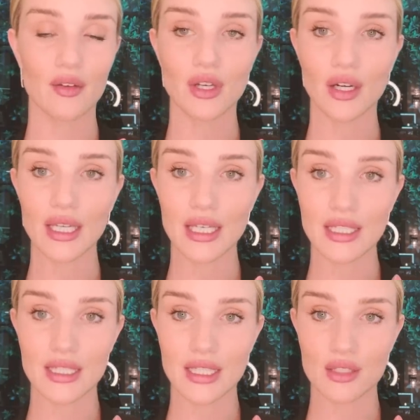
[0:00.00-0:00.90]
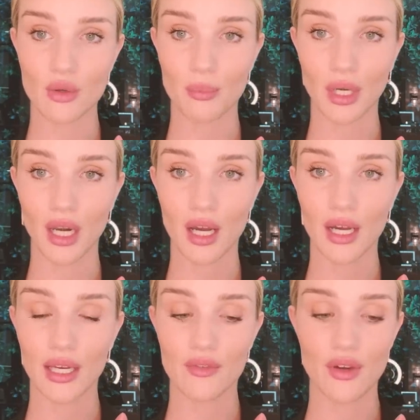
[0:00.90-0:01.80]
very easy to
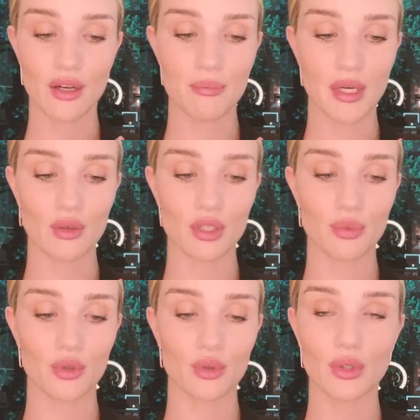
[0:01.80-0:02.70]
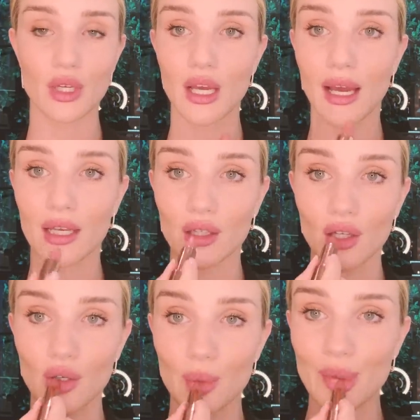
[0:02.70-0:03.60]
apply, very buildable and
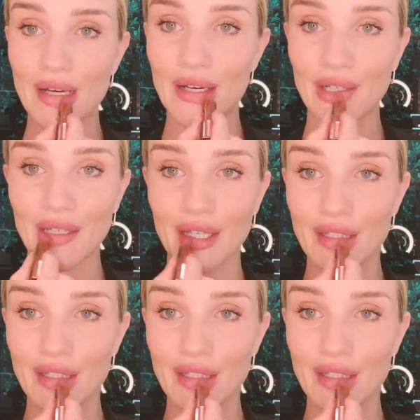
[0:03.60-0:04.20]
long wearing.